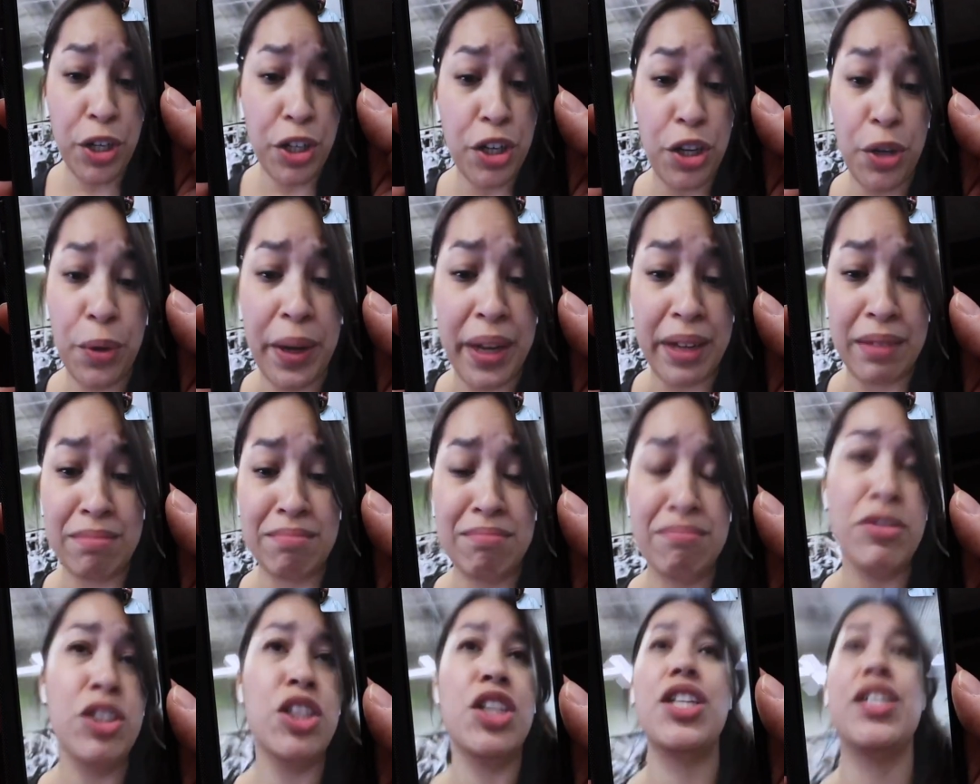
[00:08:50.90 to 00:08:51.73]
You know what you're doing.
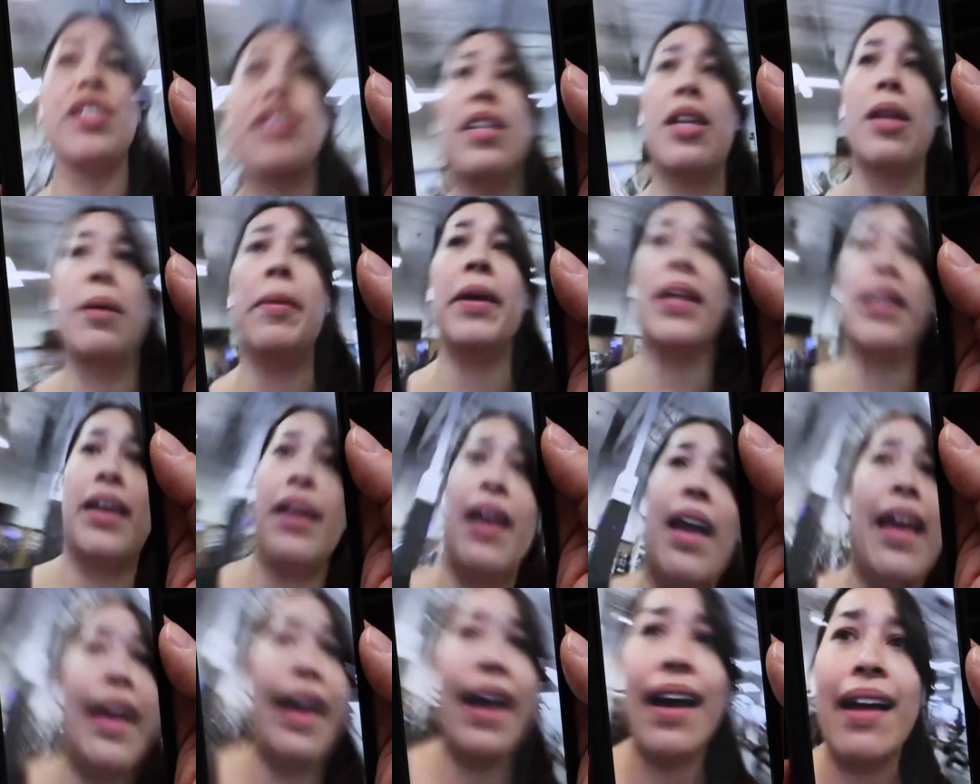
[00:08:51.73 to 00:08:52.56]
You're just gonna be
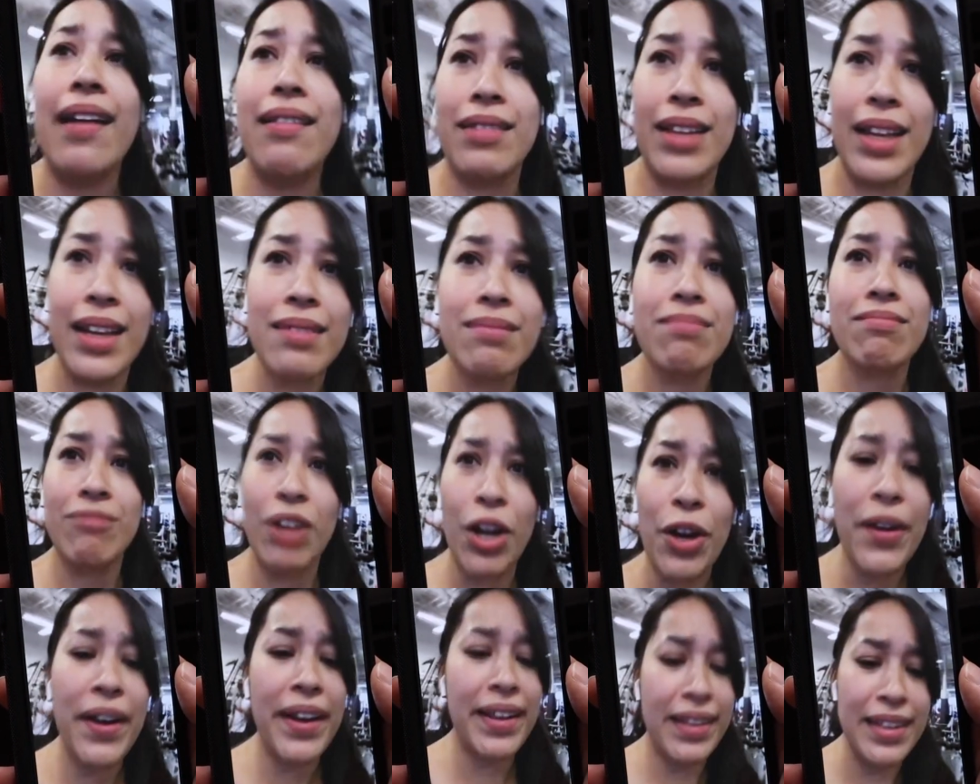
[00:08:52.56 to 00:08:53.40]
like,
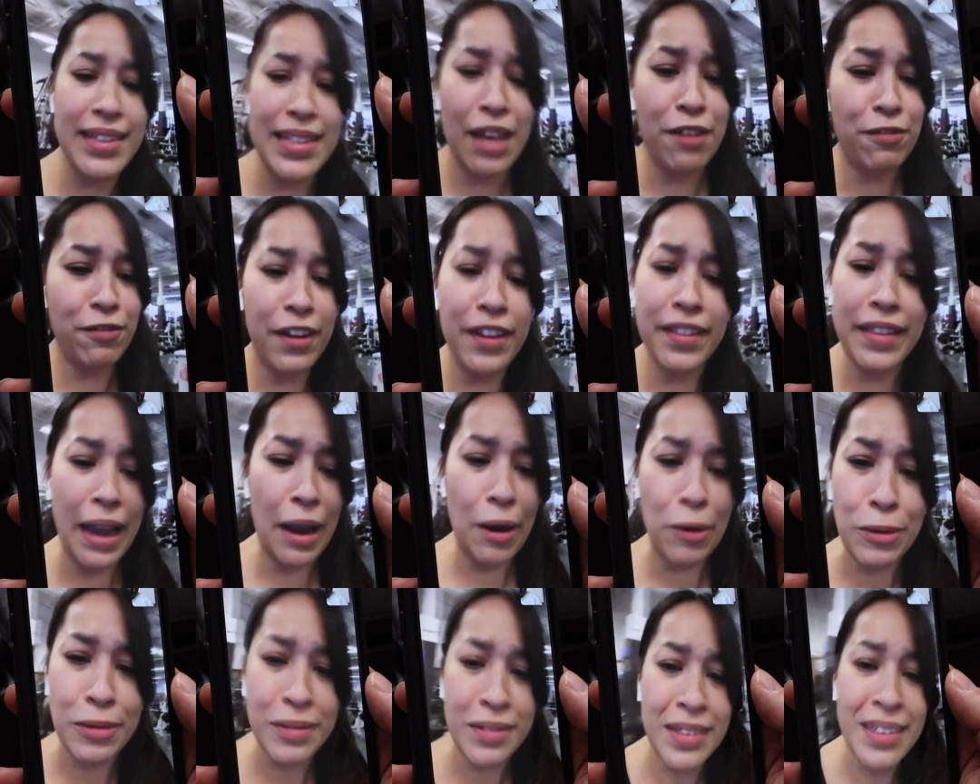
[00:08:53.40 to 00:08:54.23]
let's have fun
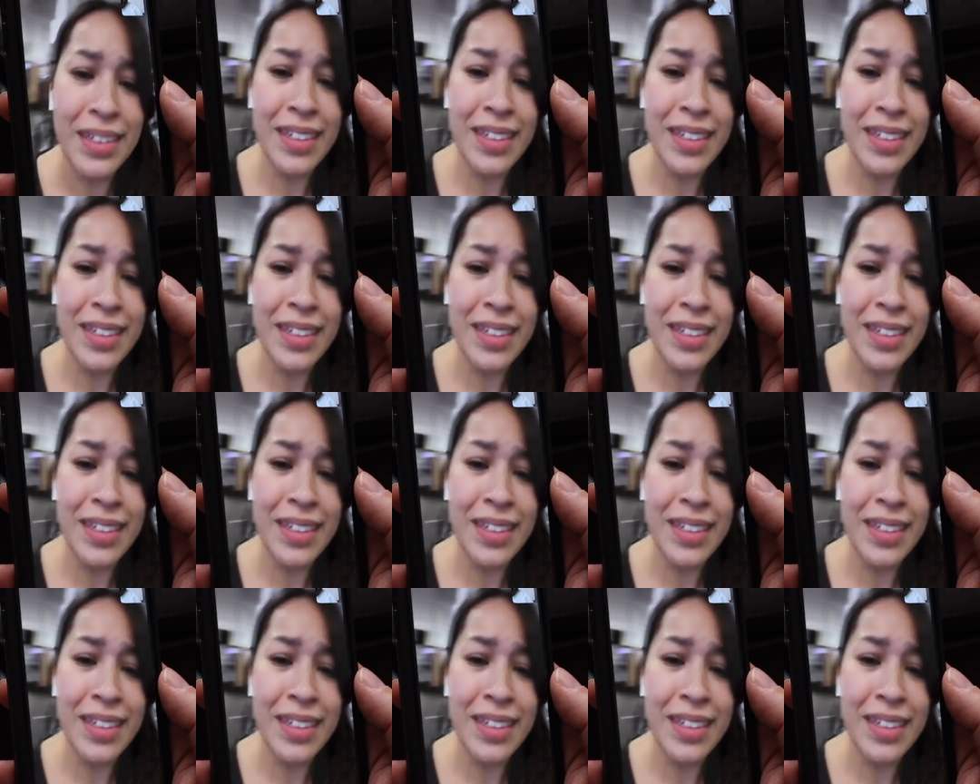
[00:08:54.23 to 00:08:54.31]
now.